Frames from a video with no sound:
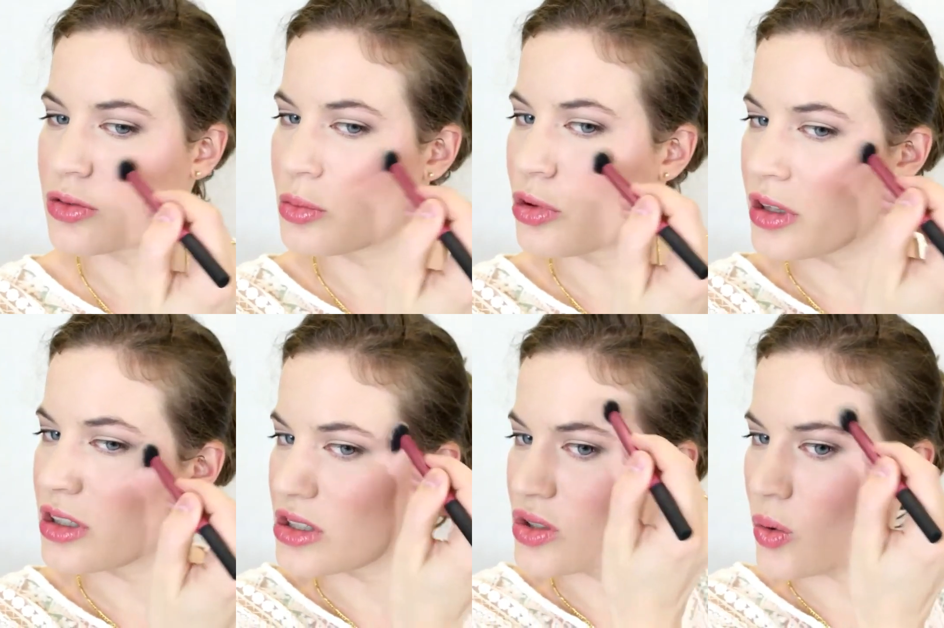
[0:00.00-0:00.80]
for more than
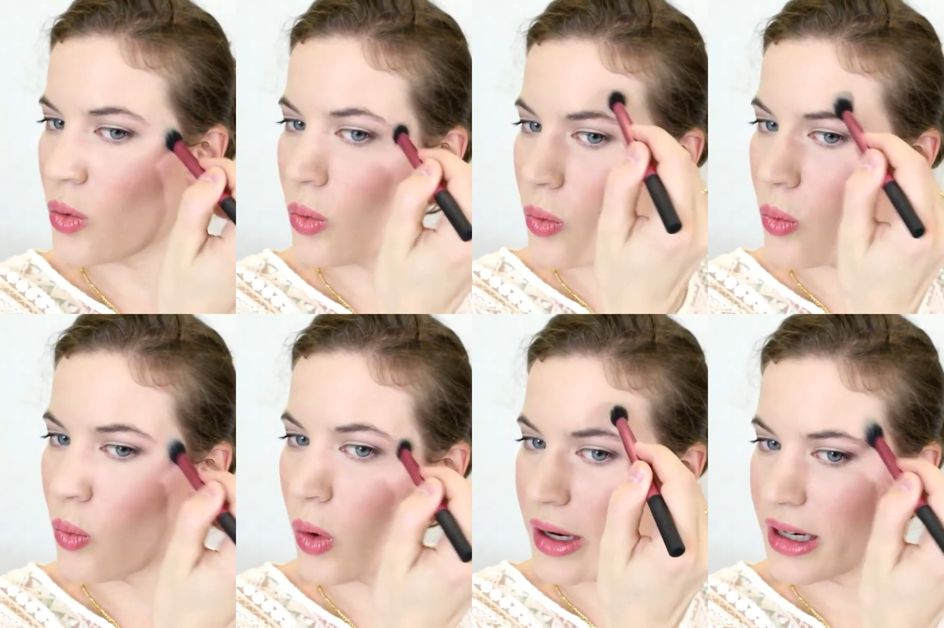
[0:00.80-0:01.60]
just
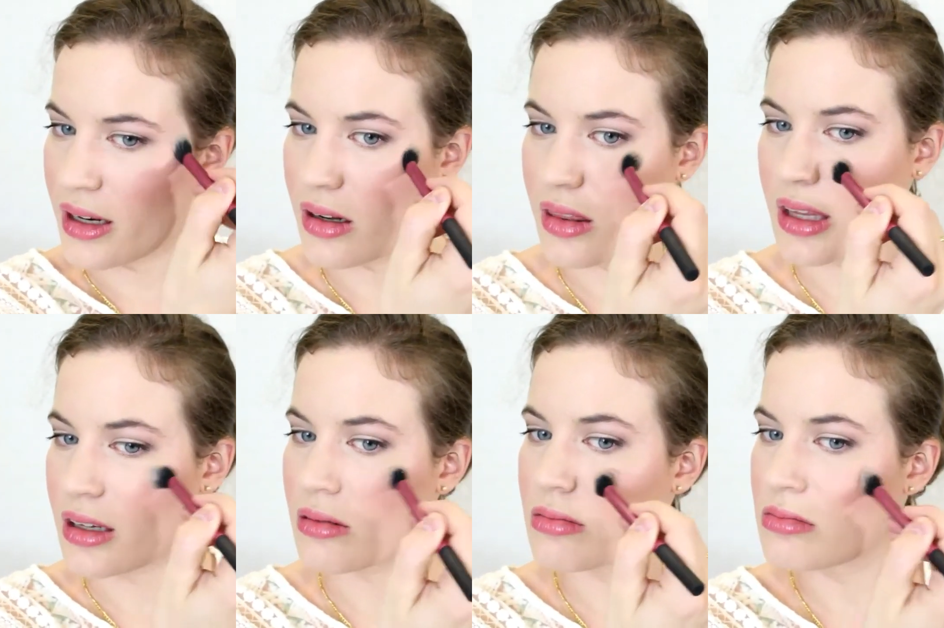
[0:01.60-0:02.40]
one thing.